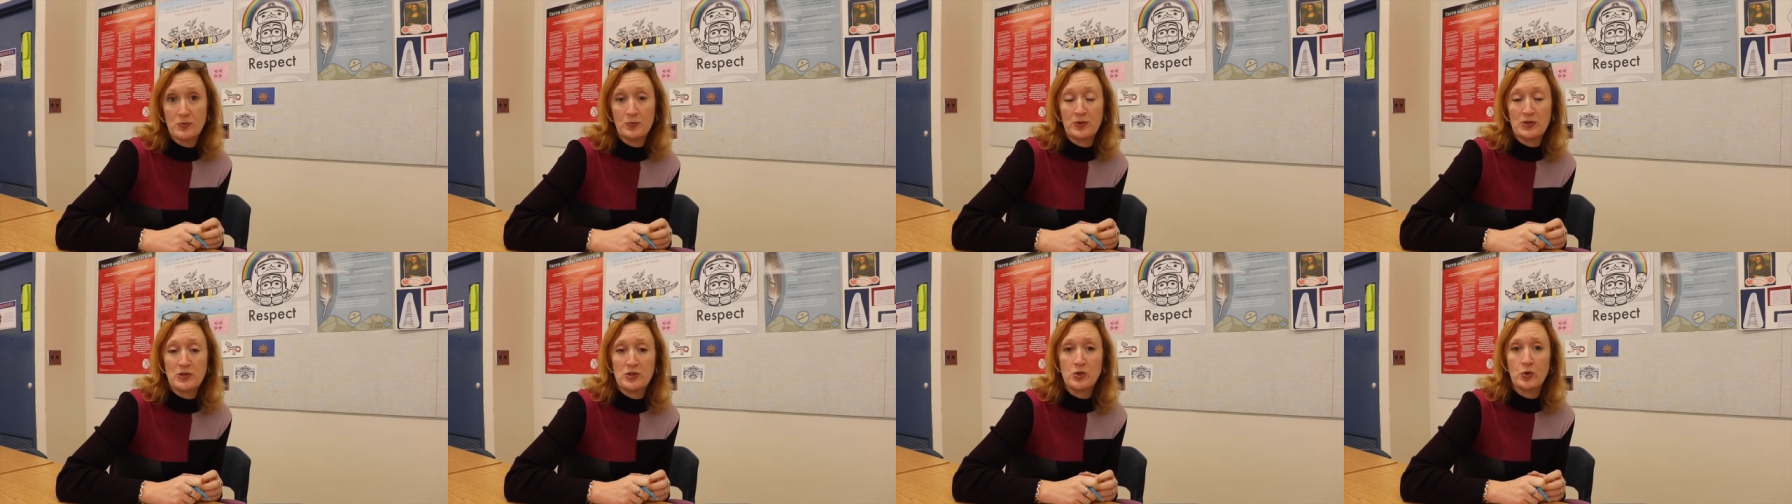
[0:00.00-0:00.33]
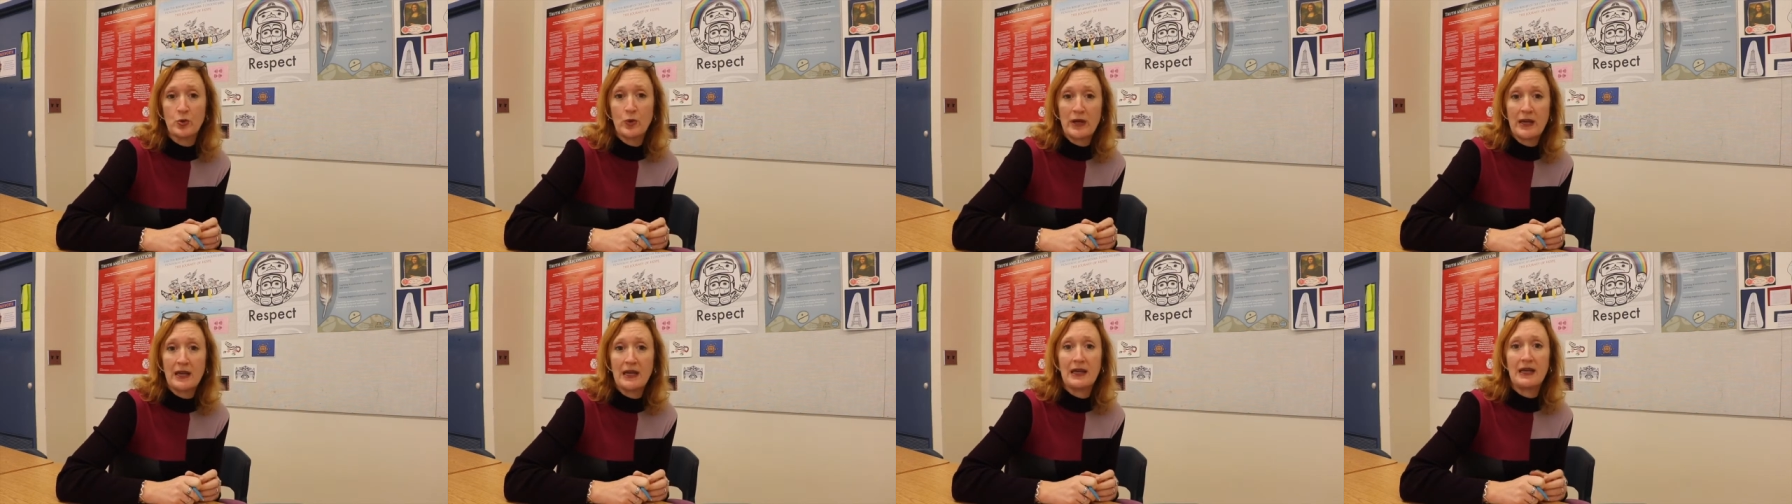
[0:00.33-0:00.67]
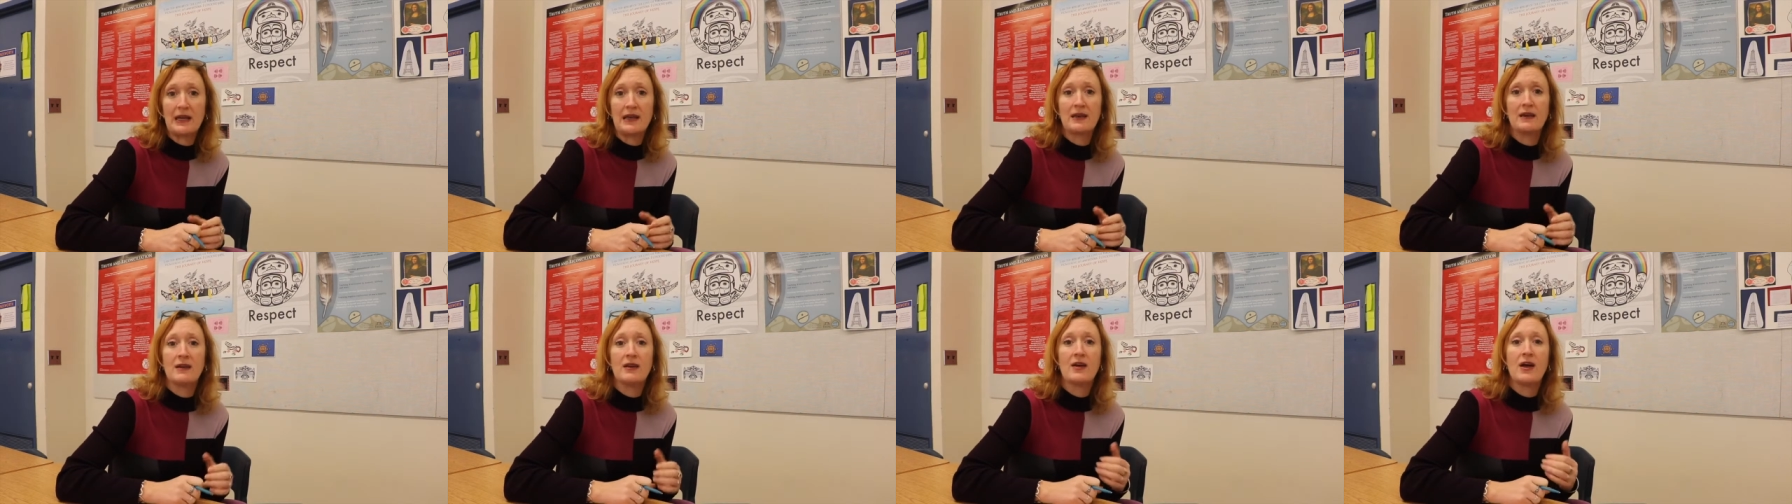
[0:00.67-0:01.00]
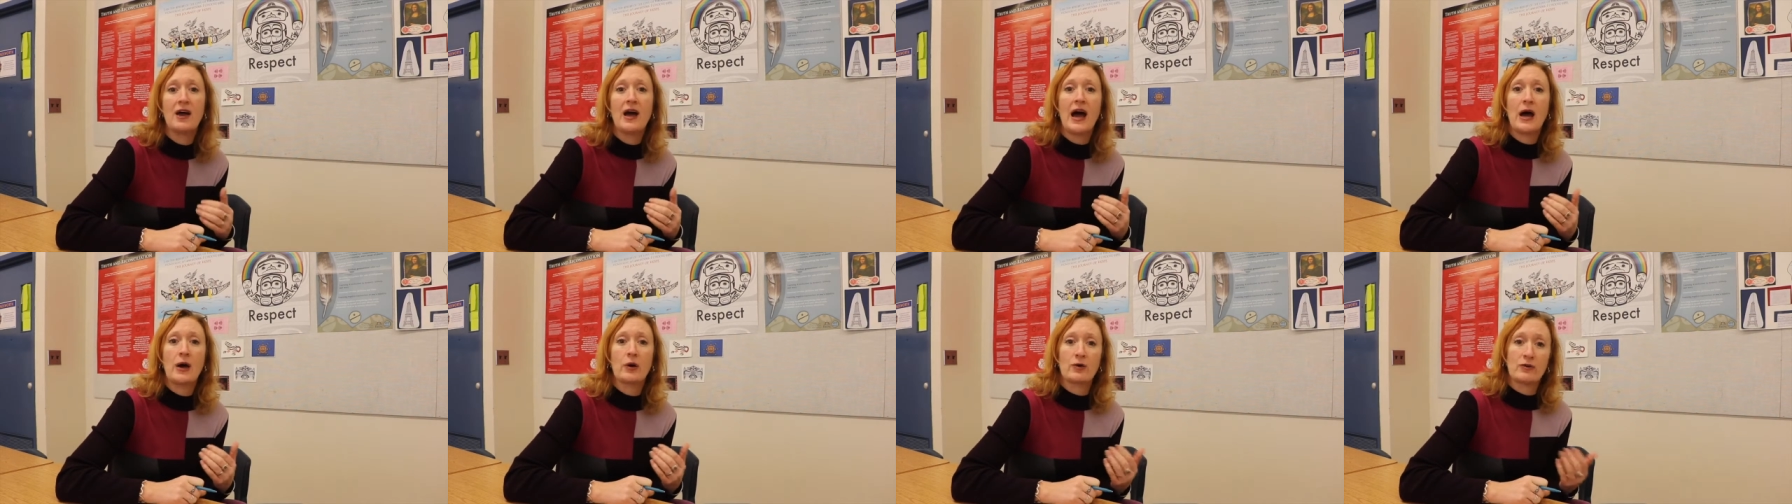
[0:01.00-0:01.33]
between
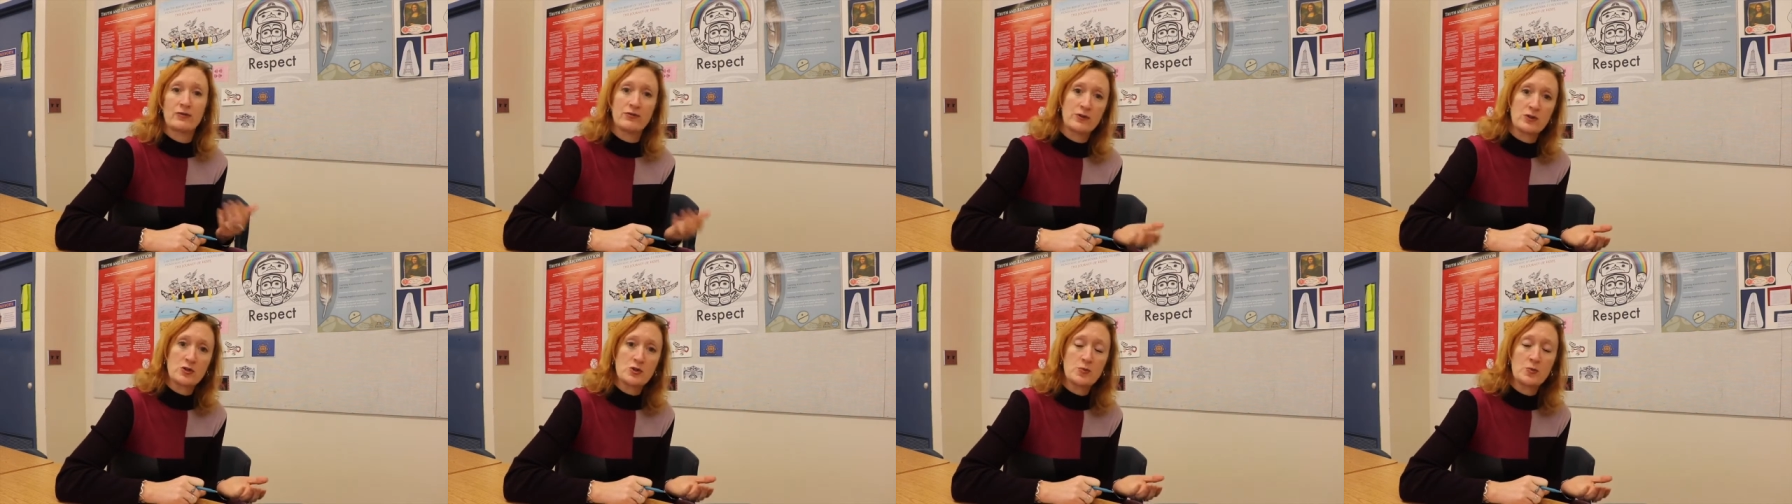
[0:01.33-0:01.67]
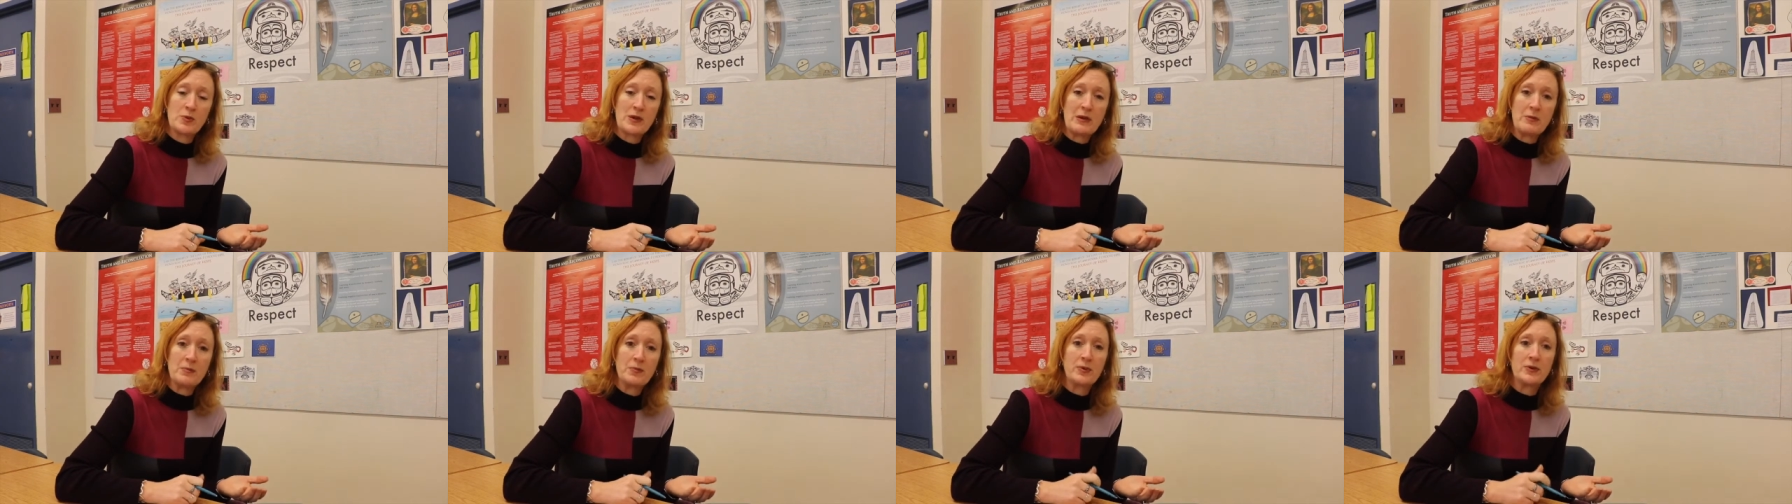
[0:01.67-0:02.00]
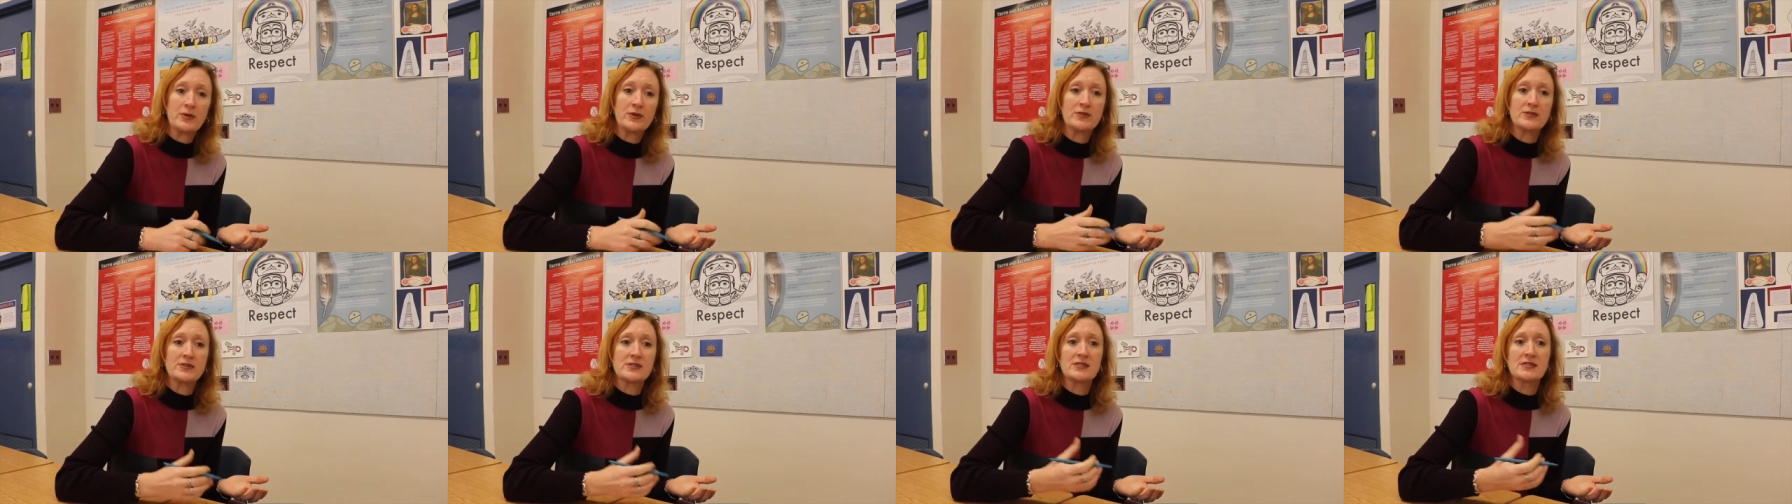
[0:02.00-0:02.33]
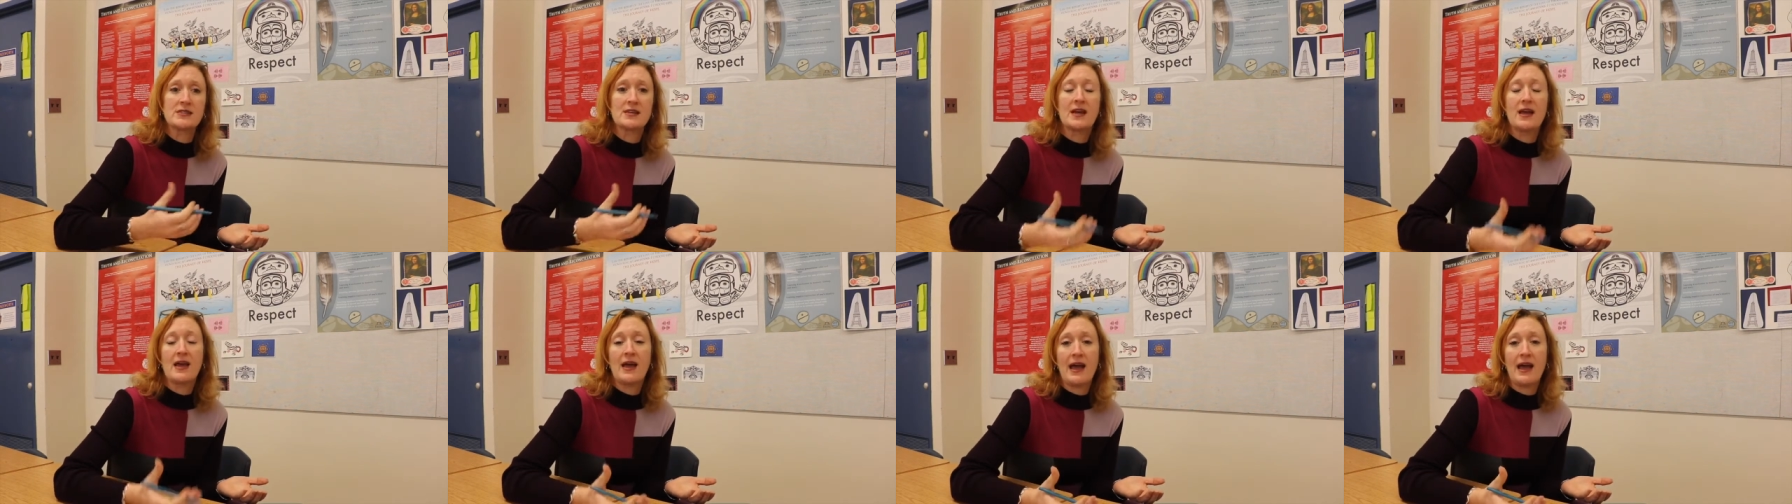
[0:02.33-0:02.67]
our First Peoples